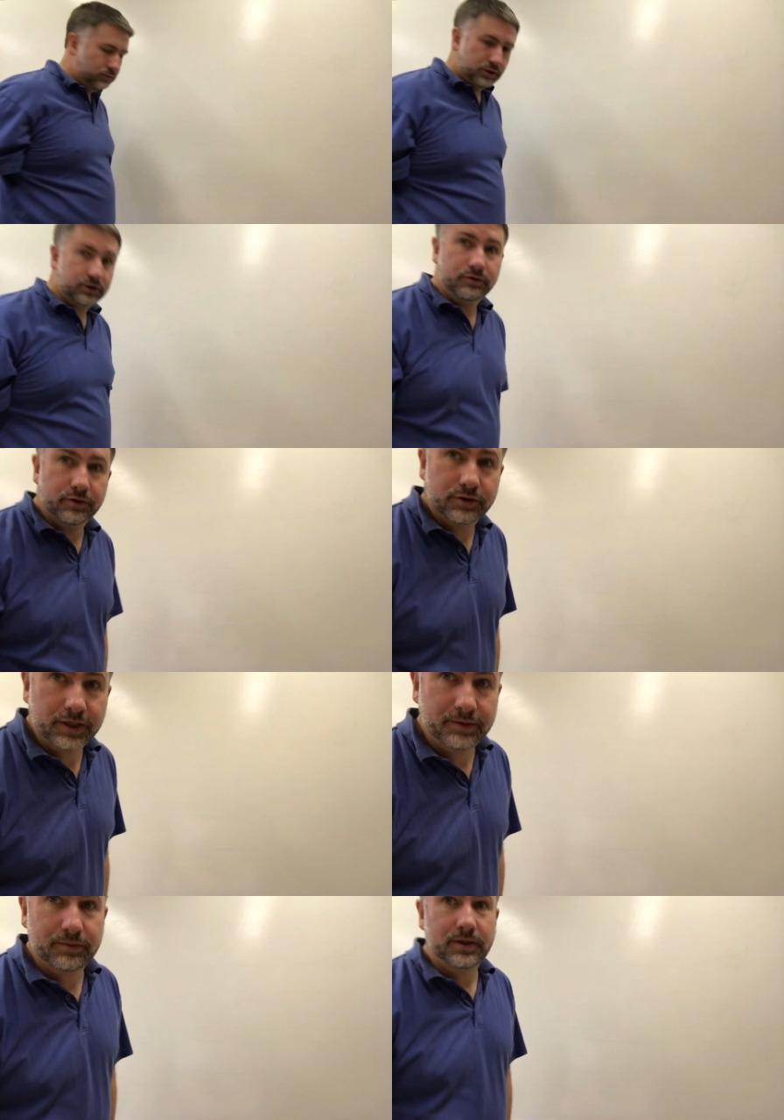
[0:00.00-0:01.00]
will convert
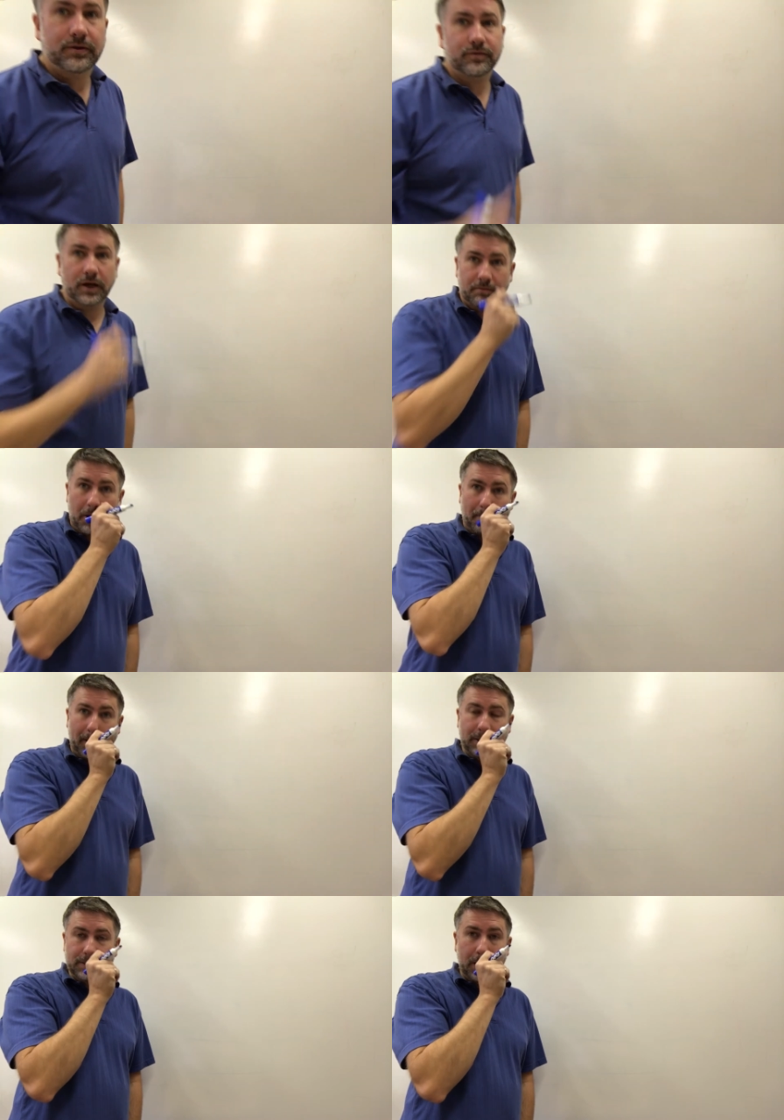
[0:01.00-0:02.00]
them from
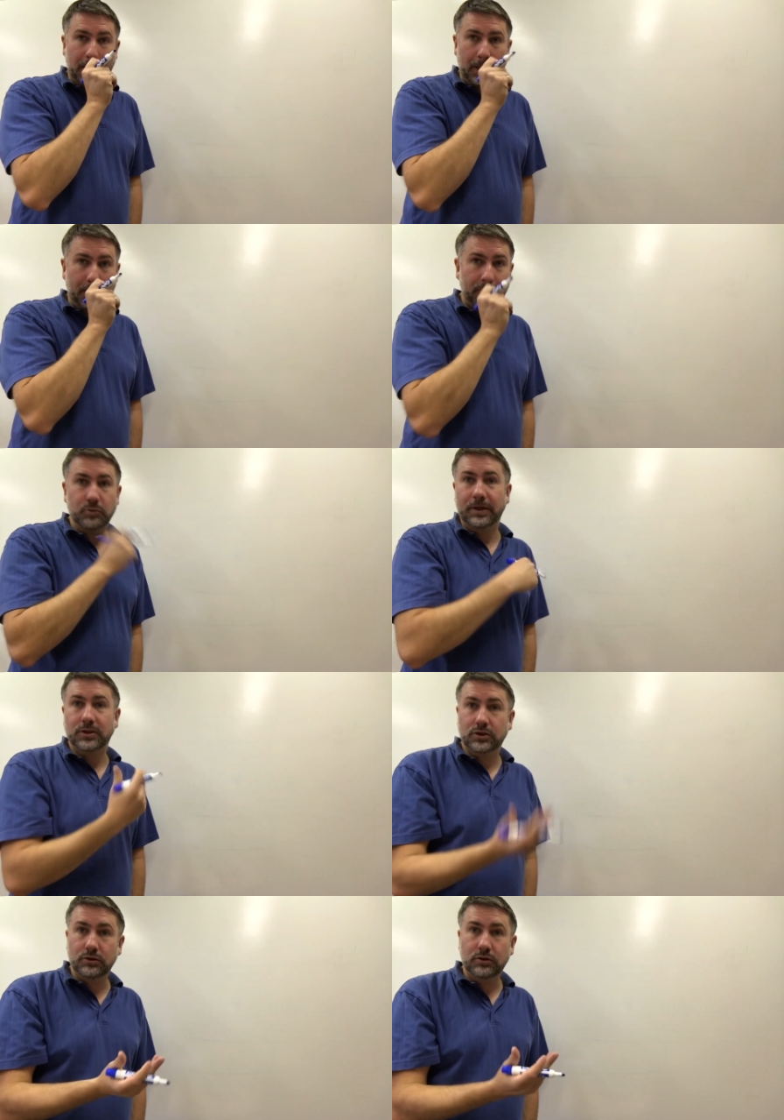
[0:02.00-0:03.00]
base 10 to
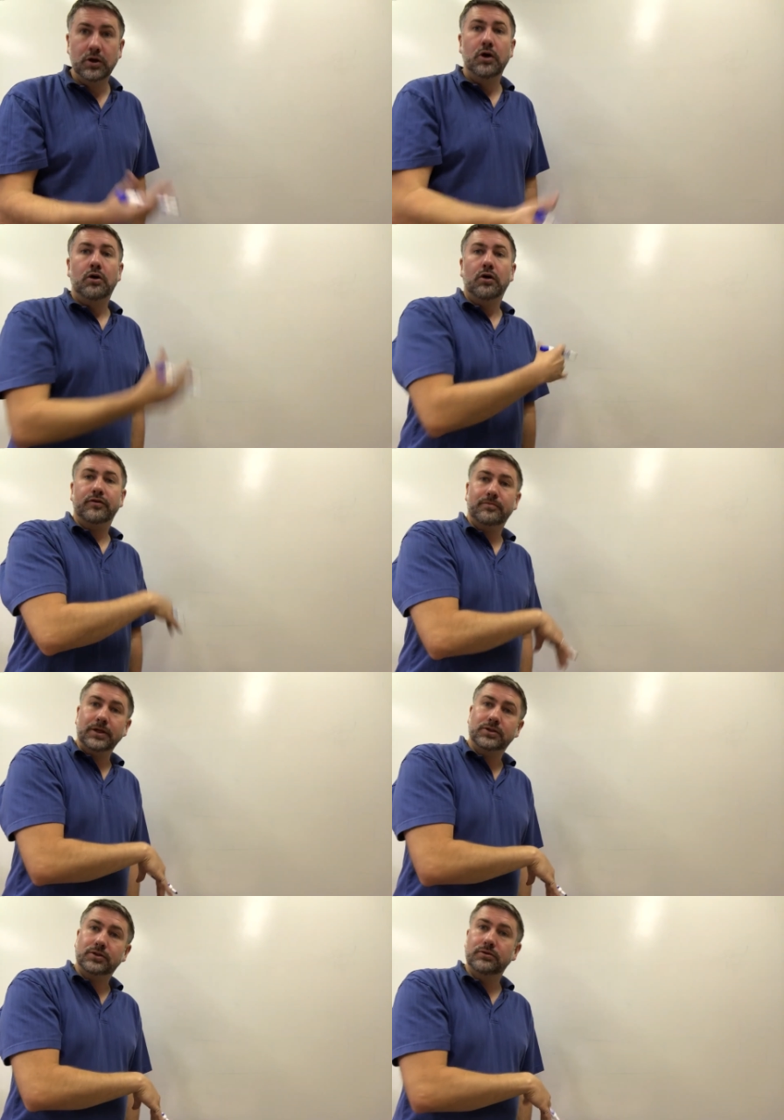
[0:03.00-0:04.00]
base 2, or from
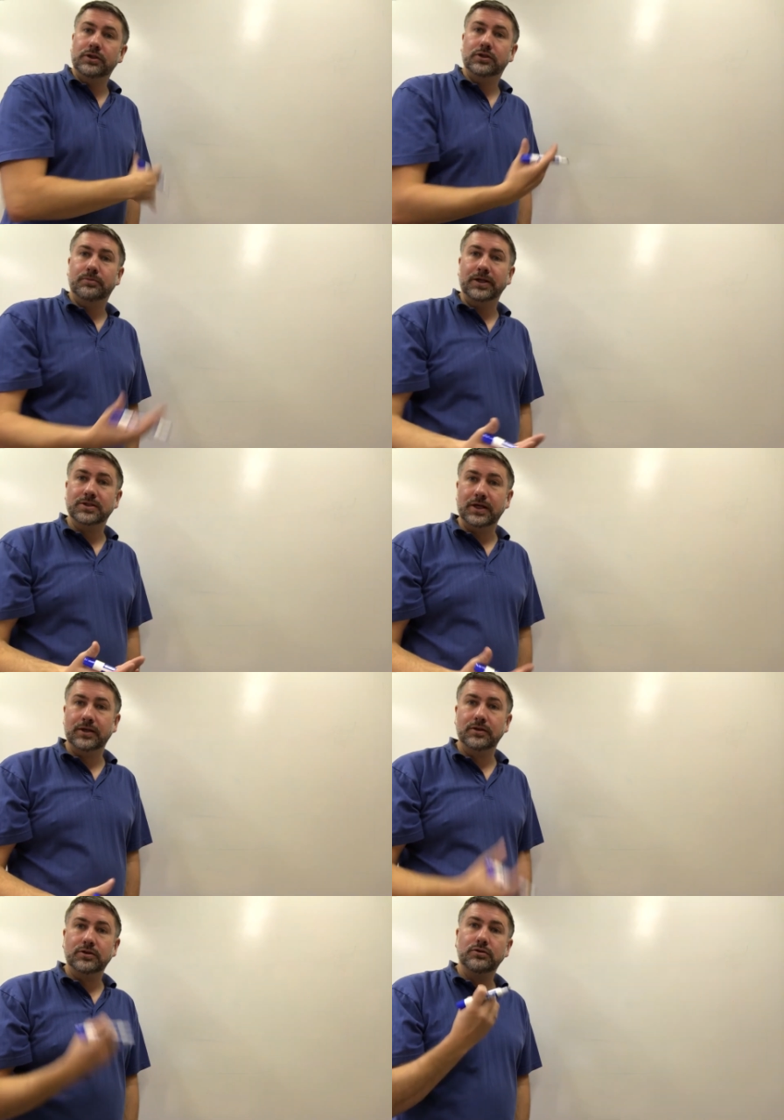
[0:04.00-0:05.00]
base 2 into base
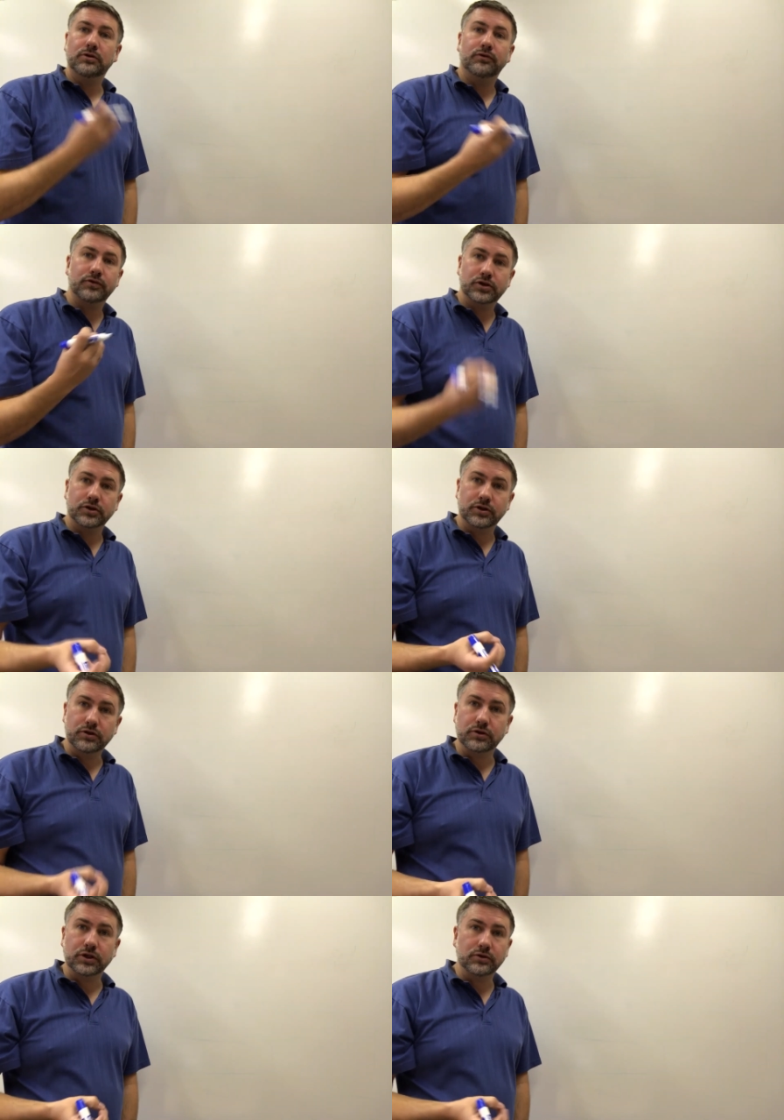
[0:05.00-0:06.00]
10 to know for sure that
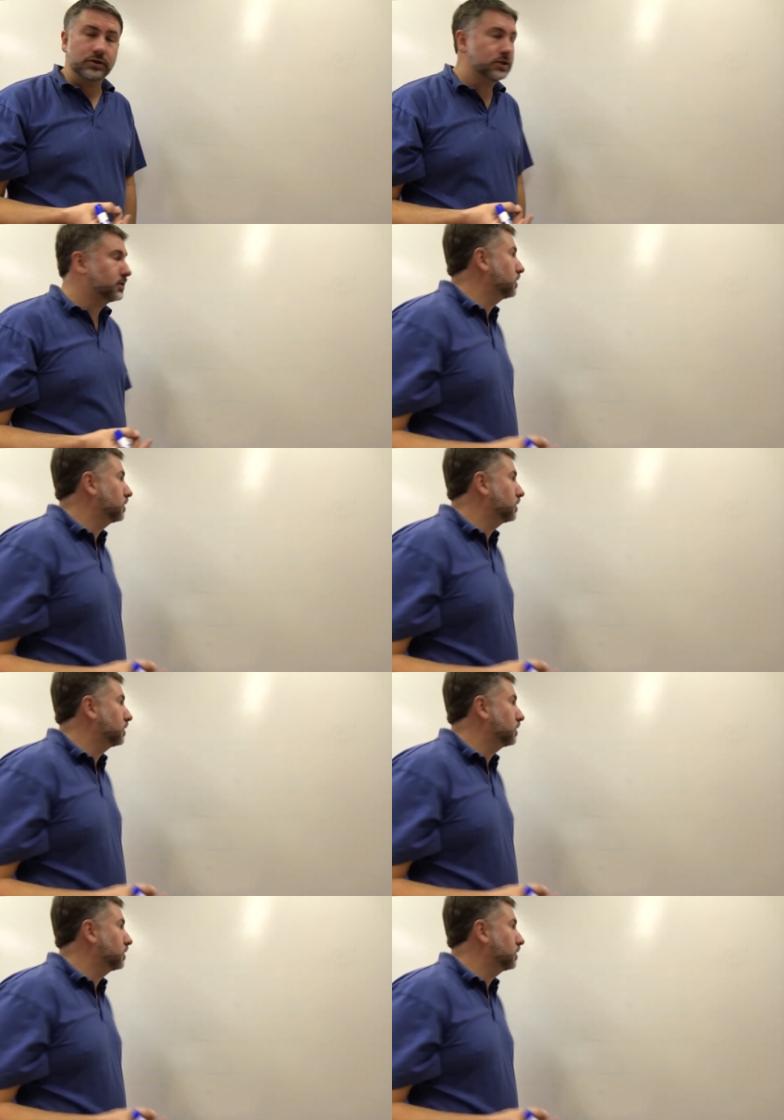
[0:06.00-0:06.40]
you can do these